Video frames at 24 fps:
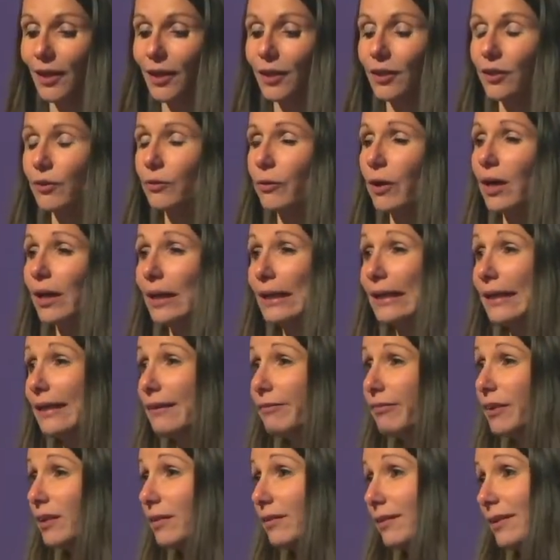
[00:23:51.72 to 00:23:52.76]
You are
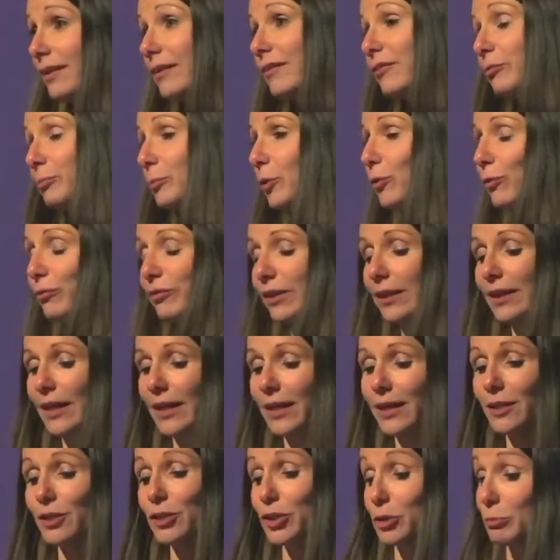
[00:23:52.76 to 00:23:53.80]
leaving this small
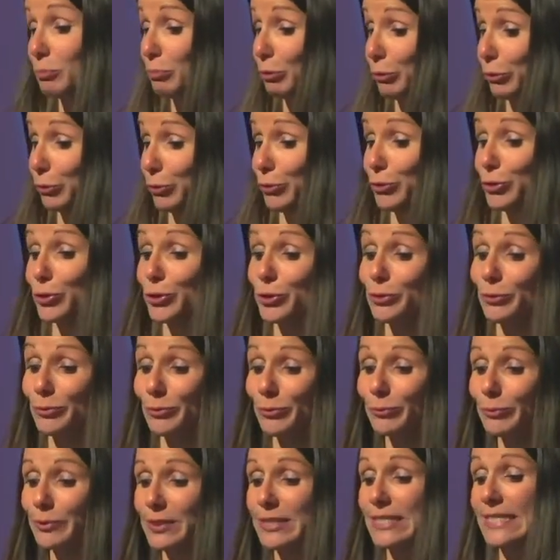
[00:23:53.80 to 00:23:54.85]
village, Bluch,
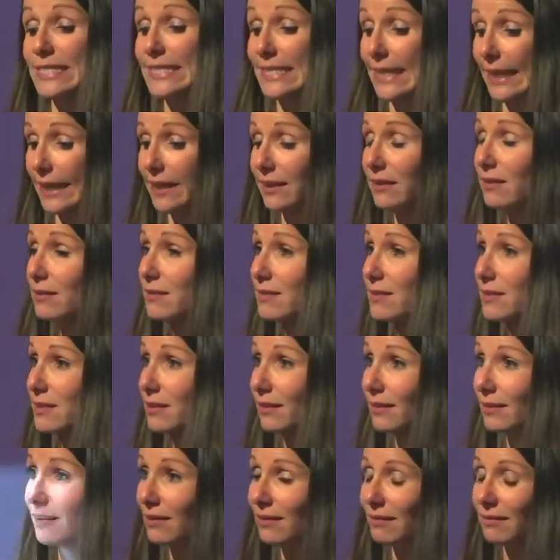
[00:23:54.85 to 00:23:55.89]
with skills,
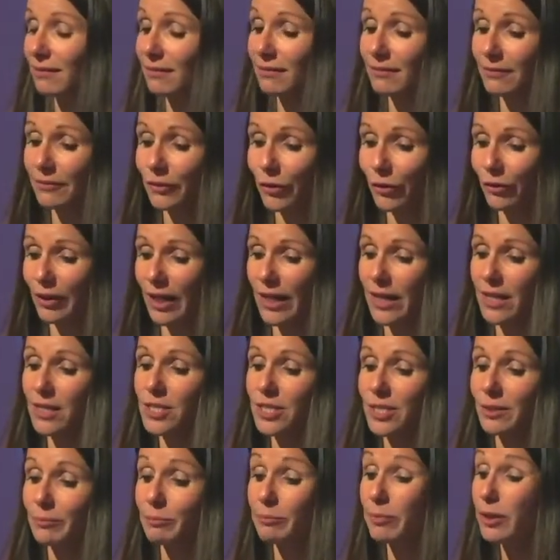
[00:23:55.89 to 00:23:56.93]

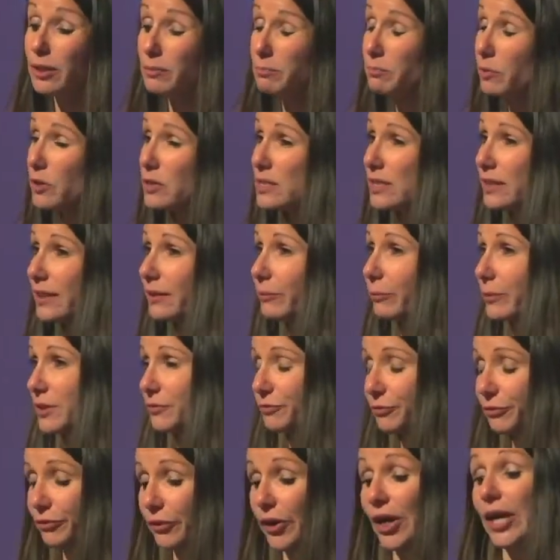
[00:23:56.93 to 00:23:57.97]
knowledge, but mostly
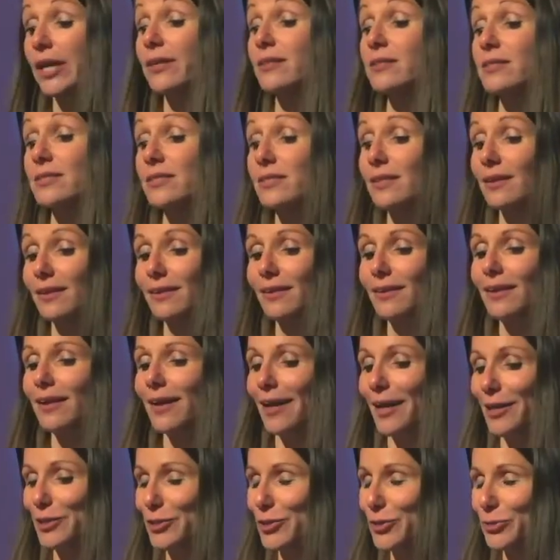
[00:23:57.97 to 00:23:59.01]
with friends
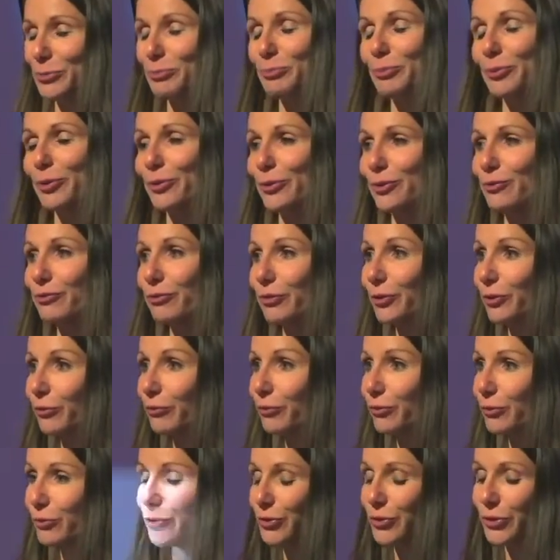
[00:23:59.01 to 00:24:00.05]
and support for your
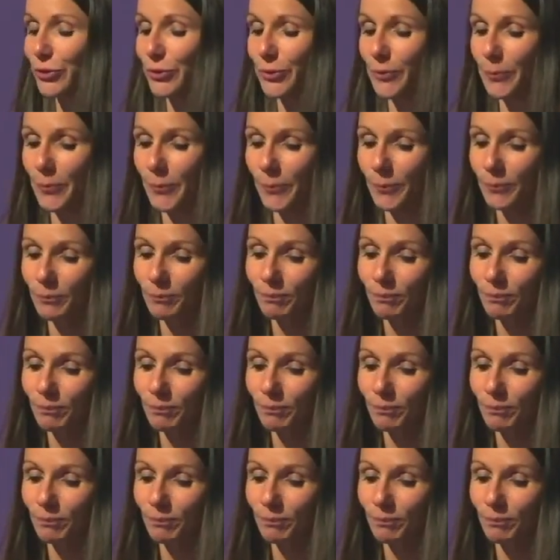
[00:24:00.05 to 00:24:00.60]
future.